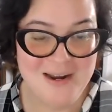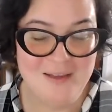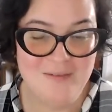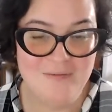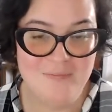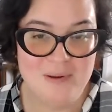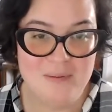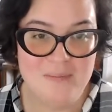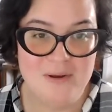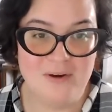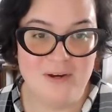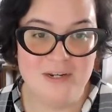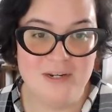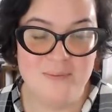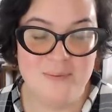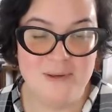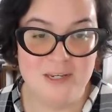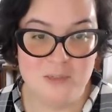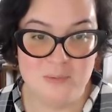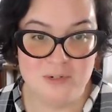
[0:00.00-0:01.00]
I've been married
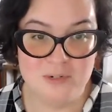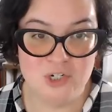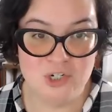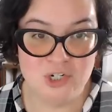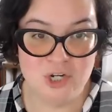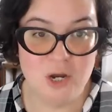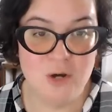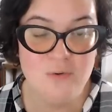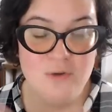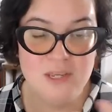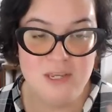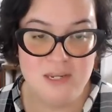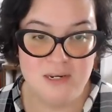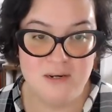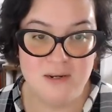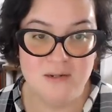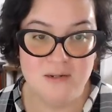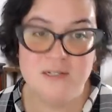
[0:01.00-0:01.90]
to my husband, Joe. He